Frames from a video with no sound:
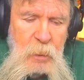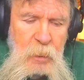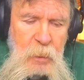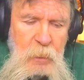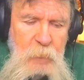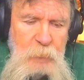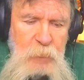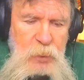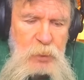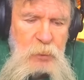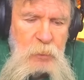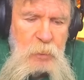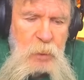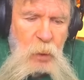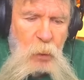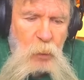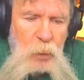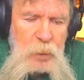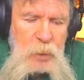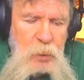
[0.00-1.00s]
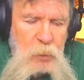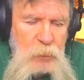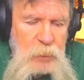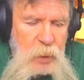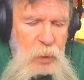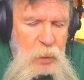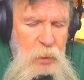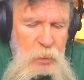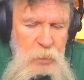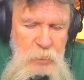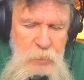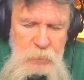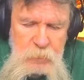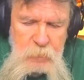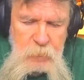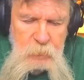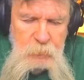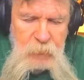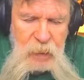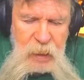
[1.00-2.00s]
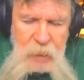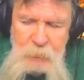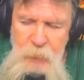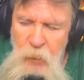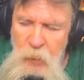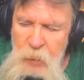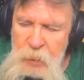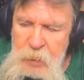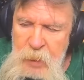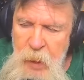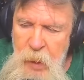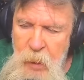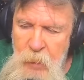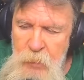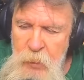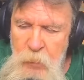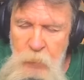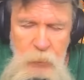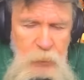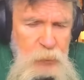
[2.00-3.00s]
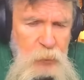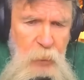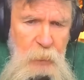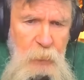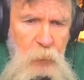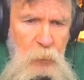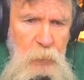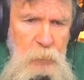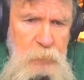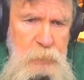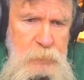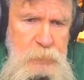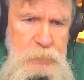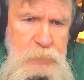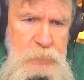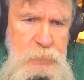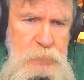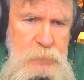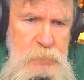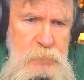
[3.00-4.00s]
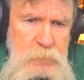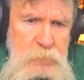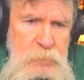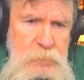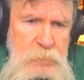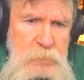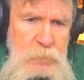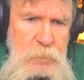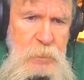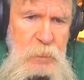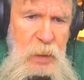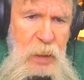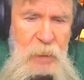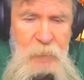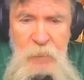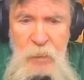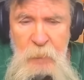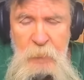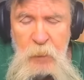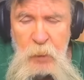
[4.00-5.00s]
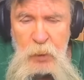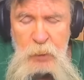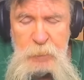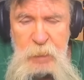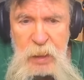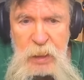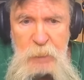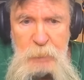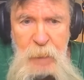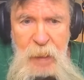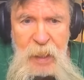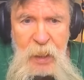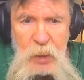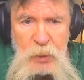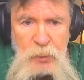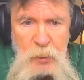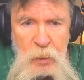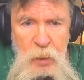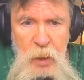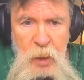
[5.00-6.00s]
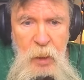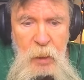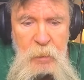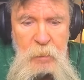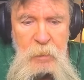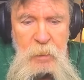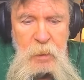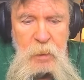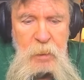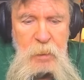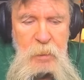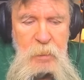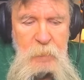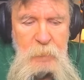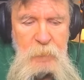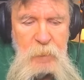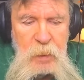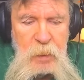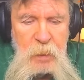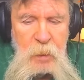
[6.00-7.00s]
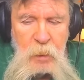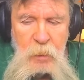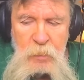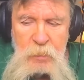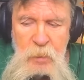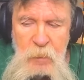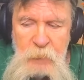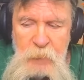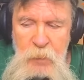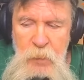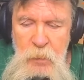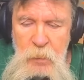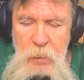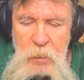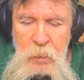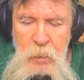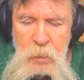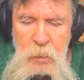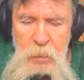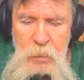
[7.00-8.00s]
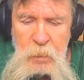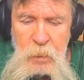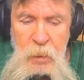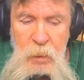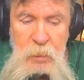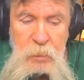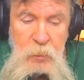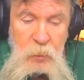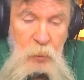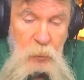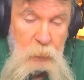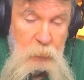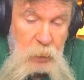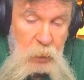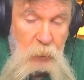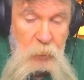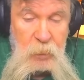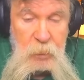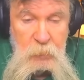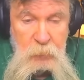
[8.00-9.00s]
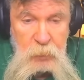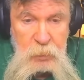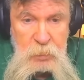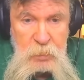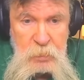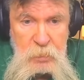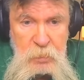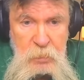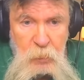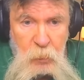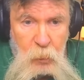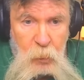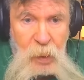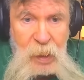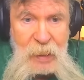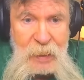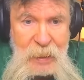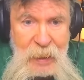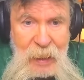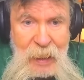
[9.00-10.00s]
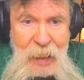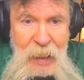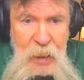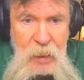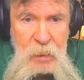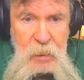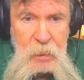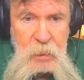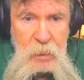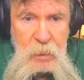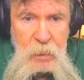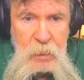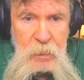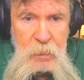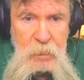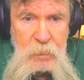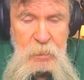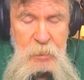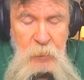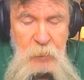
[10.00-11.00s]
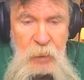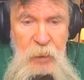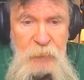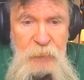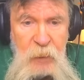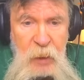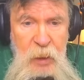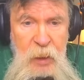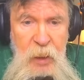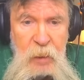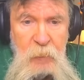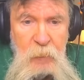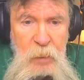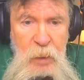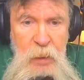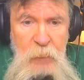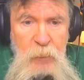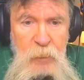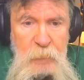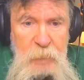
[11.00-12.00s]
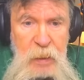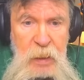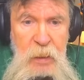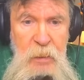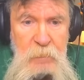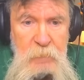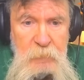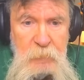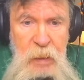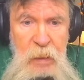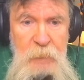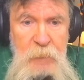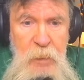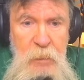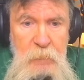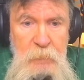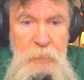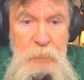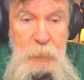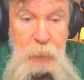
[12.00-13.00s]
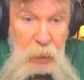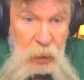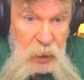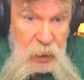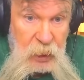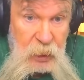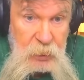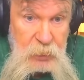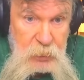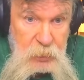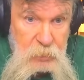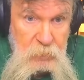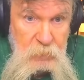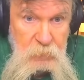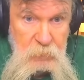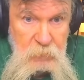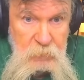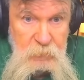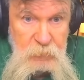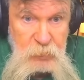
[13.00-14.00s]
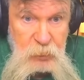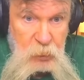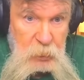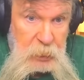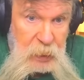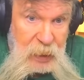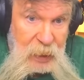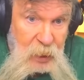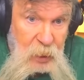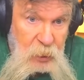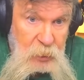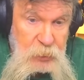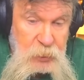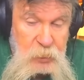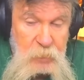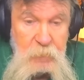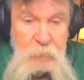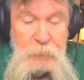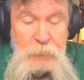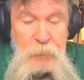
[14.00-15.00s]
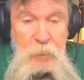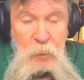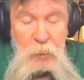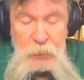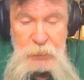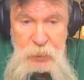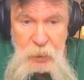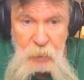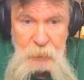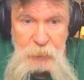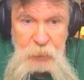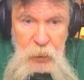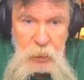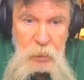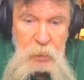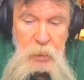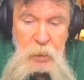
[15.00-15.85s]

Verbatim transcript: but you go into the bad part of town, you're in trouble. Even if you speak Spanish or not, because if you and you know Brody was a white guy, so they think he he would be maybe police surveillance or something.